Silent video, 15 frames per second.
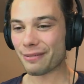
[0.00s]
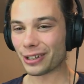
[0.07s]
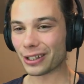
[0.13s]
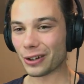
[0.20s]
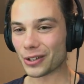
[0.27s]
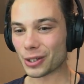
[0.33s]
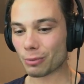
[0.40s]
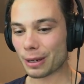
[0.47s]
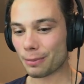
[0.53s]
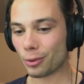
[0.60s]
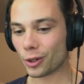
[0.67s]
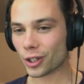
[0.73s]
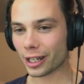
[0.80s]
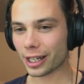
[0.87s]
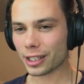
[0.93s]
ever closer we
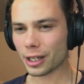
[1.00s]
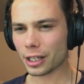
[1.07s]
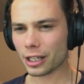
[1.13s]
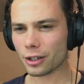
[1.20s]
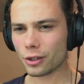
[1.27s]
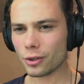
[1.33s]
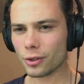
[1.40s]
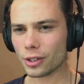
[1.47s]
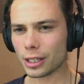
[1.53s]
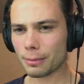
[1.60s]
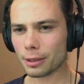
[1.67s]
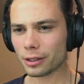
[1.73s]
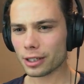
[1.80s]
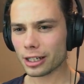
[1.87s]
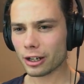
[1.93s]
push, I guess I can use the
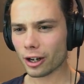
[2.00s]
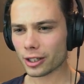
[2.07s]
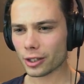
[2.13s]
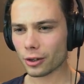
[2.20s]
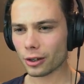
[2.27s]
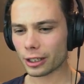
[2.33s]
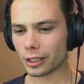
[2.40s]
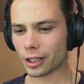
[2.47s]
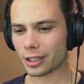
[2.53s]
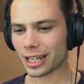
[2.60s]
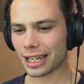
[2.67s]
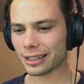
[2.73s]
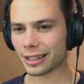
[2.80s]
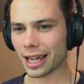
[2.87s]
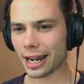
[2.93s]
ability nice and early to
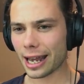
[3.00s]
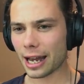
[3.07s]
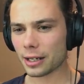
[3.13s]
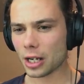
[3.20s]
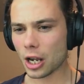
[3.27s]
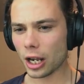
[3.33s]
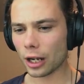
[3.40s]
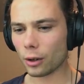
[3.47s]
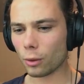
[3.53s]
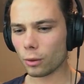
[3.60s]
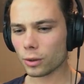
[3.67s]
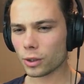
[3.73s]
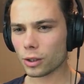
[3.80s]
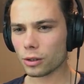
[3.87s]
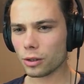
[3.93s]
take that out, and
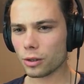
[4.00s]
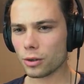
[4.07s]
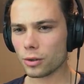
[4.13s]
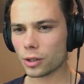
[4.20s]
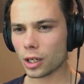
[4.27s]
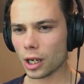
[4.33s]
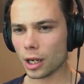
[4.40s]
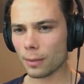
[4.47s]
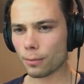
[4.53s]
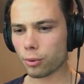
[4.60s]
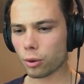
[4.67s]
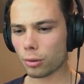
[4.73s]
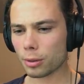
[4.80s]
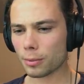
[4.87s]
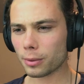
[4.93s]
also use
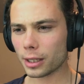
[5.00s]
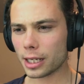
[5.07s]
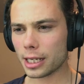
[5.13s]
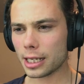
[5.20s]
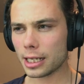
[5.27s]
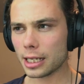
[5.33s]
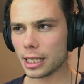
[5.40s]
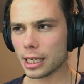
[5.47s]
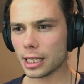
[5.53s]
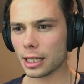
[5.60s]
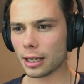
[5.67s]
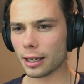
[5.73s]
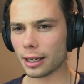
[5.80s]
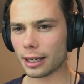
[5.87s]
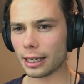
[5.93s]
probably
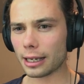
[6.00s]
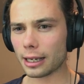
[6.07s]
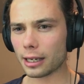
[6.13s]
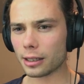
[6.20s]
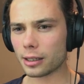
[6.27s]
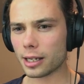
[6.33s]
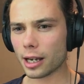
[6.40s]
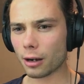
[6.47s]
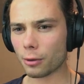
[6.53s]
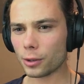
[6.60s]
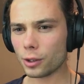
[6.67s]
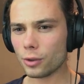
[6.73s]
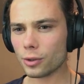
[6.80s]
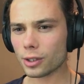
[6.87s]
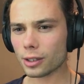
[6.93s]
I'll
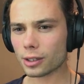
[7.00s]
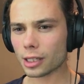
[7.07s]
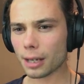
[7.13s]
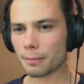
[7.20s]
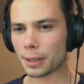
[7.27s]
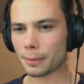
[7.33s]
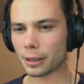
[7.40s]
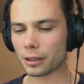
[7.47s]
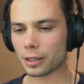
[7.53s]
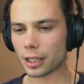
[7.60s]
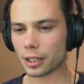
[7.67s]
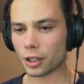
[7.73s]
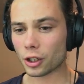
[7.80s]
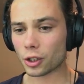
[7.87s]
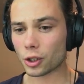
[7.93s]
use the sub's ability
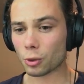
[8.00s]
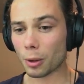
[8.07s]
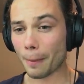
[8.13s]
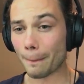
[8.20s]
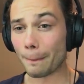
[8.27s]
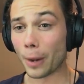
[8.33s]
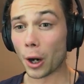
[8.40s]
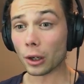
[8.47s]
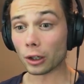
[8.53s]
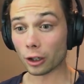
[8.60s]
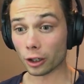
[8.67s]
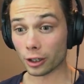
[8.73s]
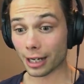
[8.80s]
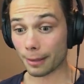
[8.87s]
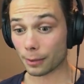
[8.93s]
to just do a
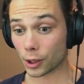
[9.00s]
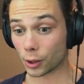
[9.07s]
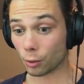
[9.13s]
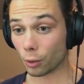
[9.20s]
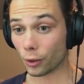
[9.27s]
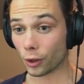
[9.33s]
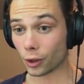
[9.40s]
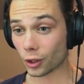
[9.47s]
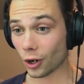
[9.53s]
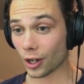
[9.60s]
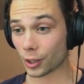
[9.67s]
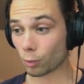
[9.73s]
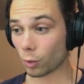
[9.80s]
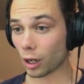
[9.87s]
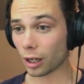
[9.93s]
boatload of damage to all those
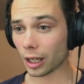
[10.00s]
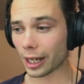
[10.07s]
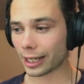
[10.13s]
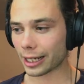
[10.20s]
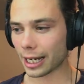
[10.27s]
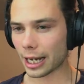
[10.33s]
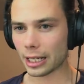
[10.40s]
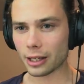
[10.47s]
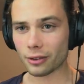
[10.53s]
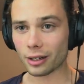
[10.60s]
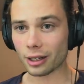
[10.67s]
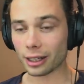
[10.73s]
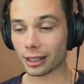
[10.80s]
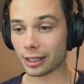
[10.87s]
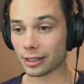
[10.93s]
guys while I can, and
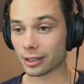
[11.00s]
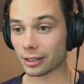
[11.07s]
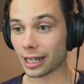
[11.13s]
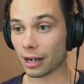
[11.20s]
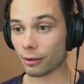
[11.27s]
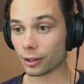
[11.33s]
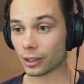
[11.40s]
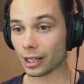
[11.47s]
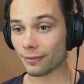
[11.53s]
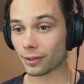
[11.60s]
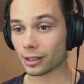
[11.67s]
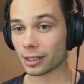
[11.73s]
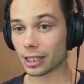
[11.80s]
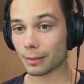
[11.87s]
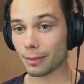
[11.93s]
then I guess now I just have to
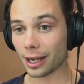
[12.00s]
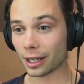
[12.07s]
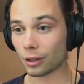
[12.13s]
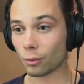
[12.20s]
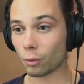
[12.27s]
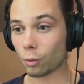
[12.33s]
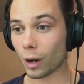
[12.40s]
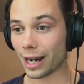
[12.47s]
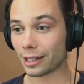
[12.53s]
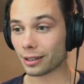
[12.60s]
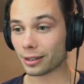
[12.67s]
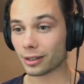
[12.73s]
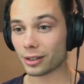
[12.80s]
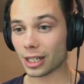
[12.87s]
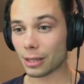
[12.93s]
sit back and wait
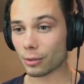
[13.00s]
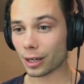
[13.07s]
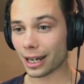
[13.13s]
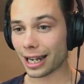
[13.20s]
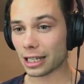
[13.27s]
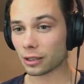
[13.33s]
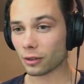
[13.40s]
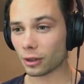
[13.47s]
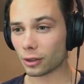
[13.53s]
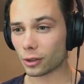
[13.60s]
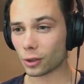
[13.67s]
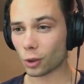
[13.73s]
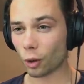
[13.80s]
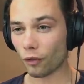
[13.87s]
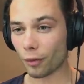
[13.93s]
and see what it has in
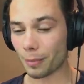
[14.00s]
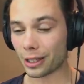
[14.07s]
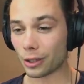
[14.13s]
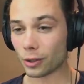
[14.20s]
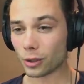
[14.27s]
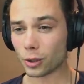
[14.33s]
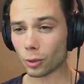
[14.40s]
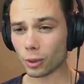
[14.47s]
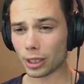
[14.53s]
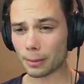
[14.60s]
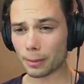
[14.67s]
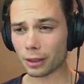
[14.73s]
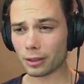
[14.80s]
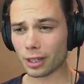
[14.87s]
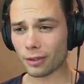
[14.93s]
store for me. Use Sword's
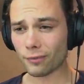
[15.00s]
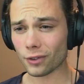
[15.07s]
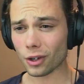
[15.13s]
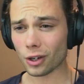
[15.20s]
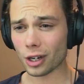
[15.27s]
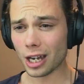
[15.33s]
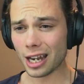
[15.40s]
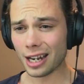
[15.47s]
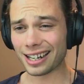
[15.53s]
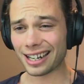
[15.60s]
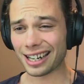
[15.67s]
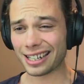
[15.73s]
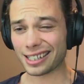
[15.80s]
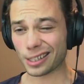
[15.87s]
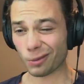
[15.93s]
ability for
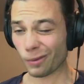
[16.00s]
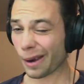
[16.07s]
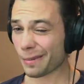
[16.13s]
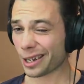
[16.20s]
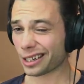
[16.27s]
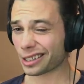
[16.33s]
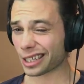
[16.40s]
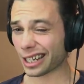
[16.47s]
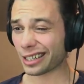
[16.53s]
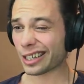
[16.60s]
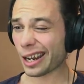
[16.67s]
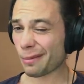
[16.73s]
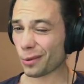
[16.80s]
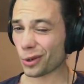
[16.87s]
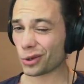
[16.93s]
ceramics and
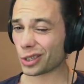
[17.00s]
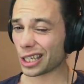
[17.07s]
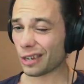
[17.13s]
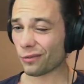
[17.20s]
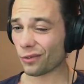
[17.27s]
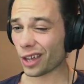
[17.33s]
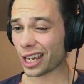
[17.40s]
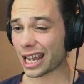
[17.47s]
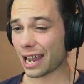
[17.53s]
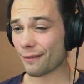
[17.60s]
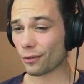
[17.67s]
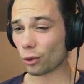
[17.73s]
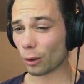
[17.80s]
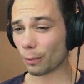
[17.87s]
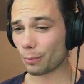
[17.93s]
camos if they
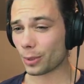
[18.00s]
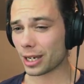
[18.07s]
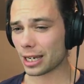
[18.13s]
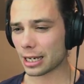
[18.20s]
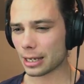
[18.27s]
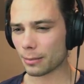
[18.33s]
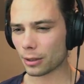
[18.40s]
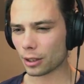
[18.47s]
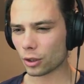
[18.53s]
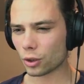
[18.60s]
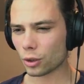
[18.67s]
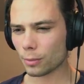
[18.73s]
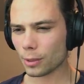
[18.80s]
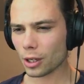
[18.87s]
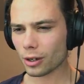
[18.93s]
ever appear, but it
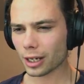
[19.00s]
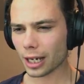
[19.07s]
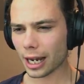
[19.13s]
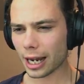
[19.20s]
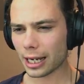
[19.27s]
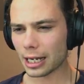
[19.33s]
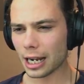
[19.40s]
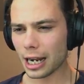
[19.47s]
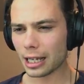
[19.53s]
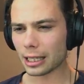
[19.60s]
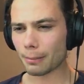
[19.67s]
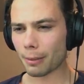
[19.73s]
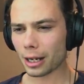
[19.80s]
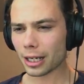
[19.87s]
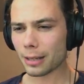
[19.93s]
should be okay. The
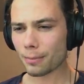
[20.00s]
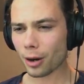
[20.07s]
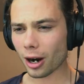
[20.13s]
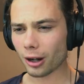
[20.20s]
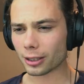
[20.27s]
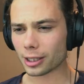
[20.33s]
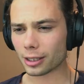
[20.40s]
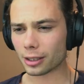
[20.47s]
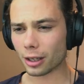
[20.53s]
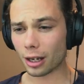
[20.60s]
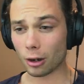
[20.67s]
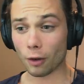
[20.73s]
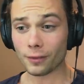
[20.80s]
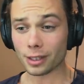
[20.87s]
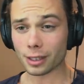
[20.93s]
Monkey Pirates is
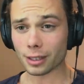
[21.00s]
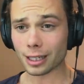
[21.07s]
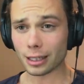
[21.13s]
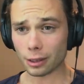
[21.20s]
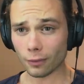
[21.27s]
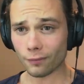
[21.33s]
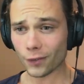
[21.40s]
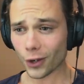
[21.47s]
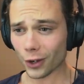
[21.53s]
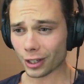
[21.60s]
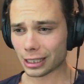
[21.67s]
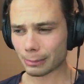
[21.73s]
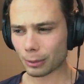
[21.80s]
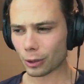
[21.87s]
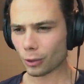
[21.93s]
obviously set to
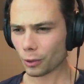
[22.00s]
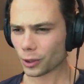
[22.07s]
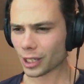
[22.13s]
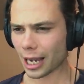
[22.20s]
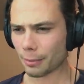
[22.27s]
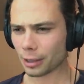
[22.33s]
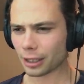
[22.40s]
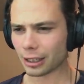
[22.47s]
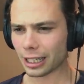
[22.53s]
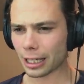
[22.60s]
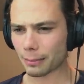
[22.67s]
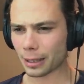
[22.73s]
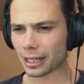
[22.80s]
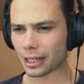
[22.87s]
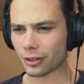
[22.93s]
first, but also able to clean
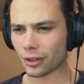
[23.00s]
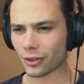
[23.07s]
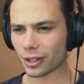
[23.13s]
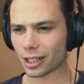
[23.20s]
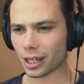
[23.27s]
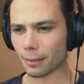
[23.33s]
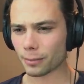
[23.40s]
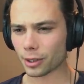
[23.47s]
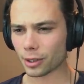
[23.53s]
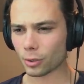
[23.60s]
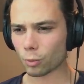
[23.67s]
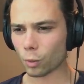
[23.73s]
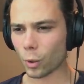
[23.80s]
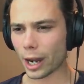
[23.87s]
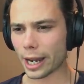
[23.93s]
up anything that comes its
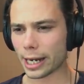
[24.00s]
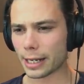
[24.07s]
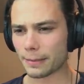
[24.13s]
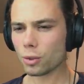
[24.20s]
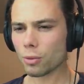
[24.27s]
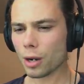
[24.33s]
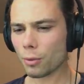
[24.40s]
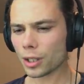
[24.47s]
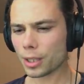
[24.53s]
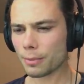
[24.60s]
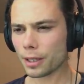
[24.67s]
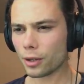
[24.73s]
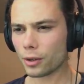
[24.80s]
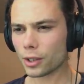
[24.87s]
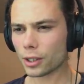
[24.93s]
way. Do I want to
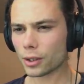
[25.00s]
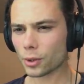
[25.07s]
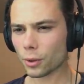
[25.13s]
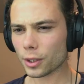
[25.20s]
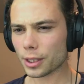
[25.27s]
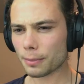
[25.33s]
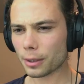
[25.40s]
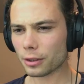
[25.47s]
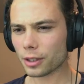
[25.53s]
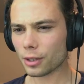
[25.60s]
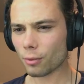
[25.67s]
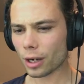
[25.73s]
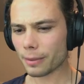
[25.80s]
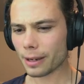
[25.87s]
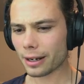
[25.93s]
be using Sword's ability
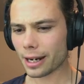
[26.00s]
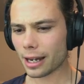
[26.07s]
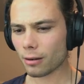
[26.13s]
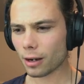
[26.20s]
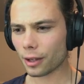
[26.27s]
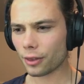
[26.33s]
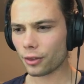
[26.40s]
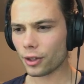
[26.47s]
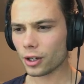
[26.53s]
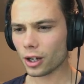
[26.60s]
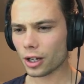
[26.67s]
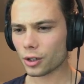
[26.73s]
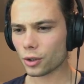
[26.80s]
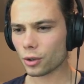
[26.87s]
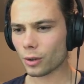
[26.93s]
right about now? I think
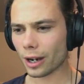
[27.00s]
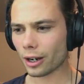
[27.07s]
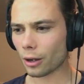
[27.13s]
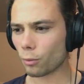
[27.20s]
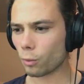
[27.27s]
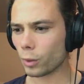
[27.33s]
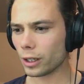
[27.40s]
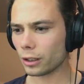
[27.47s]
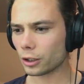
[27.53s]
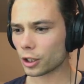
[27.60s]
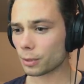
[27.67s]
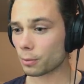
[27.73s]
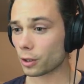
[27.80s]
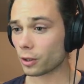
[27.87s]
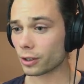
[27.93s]
I do, and I will,
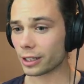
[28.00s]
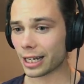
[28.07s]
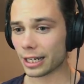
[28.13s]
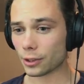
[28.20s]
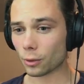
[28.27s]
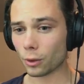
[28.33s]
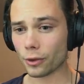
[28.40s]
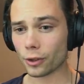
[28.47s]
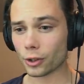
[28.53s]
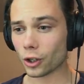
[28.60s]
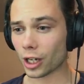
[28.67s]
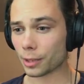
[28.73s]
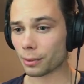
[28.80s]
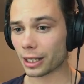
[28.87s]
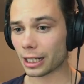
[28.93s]
just because, yes, all of those
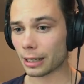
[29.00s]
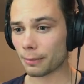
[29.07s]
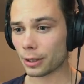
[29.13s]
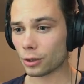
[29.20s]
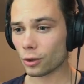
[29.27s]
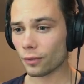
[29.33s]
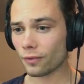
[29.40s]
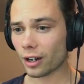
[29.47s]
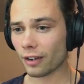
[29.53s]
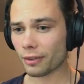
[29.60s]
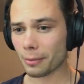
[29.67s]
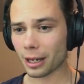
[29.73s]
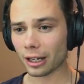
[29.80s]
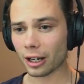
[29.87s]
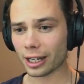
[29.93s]
guys were getting a bit too far for
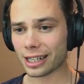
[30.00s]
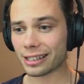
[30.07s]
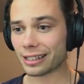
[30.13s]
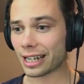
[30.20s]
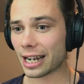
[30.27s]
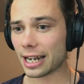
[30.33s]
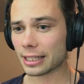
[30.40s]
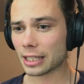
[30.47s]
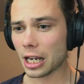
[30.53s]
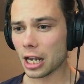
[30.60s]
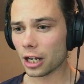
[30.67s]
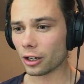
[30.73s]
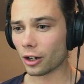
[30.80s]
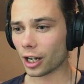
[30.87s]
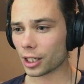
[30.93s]
my liking. Yes,
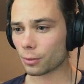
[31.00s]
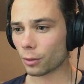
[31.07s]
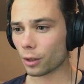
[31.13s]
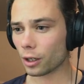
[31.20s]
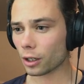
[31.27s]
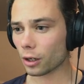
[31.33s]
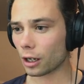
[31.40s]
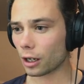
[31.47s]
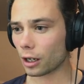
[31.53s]
nice work.